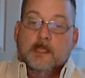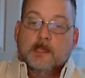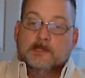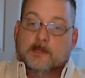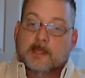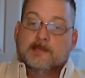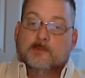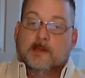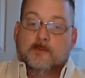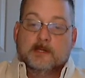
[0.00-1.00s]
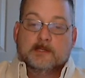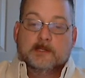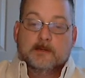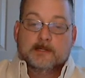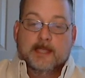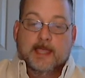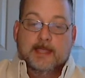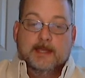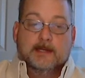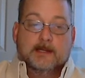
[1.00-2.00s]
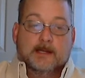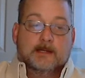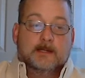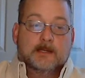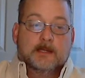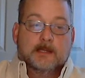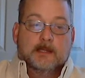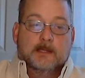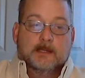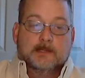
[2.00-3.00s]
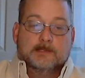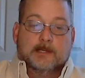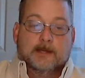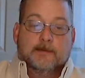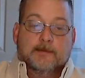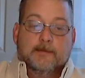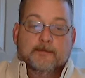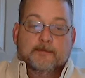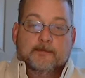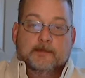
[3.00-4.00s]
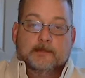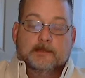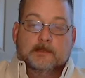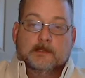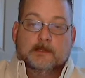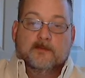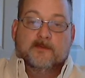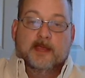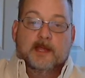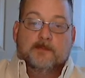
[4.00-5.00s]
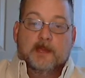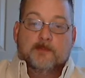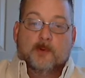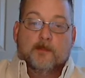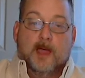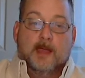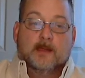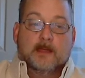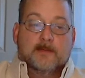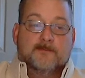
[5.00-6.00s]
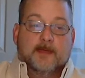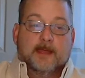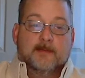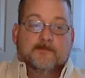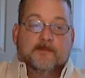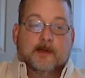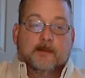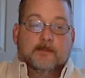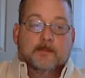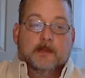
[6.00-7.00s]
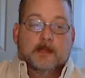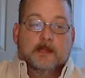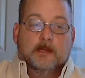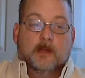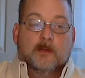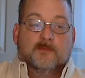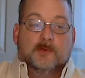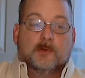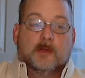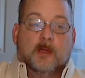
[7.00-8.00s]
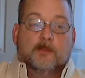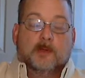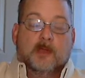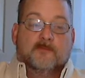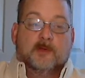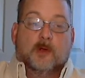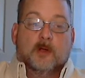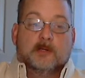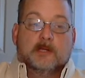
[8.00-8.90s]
So that's what I wanted to do today, and is convey to people in my life that if you're humble enough in heart